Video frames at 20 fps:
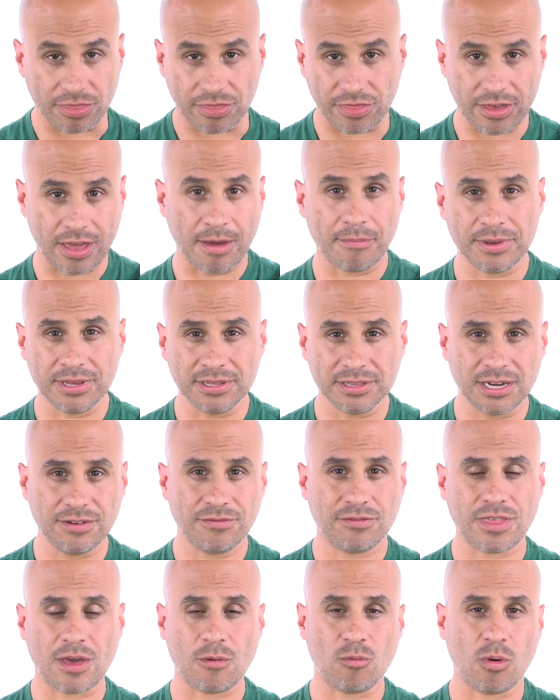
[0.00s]
the ability
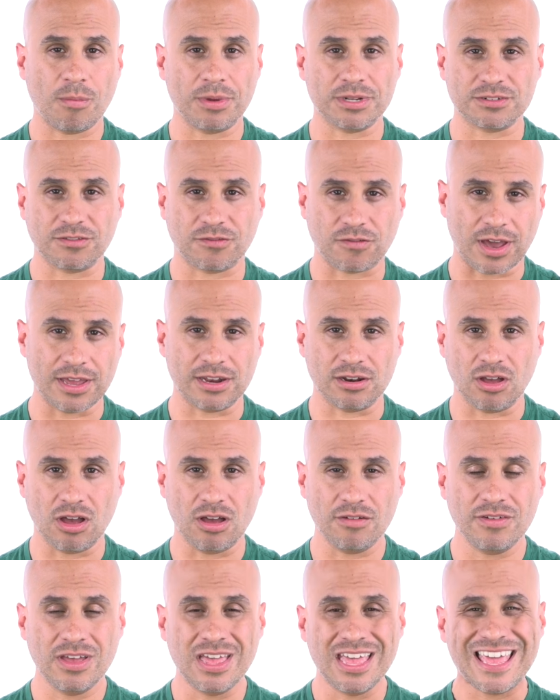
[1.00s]
for that woman to find
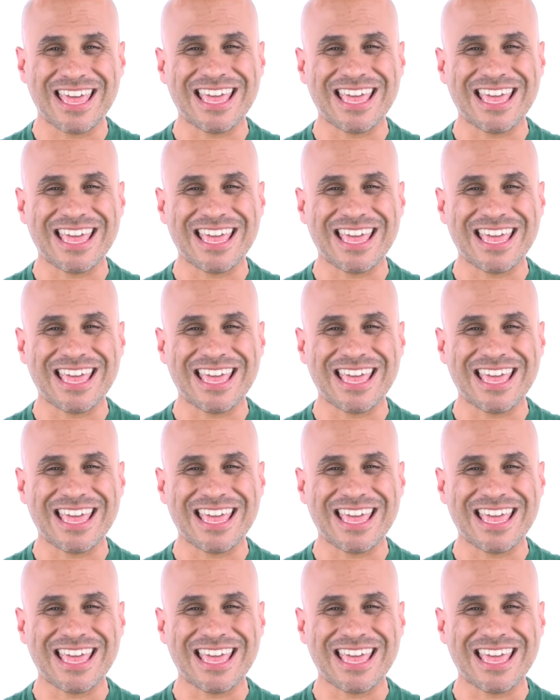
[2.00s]
love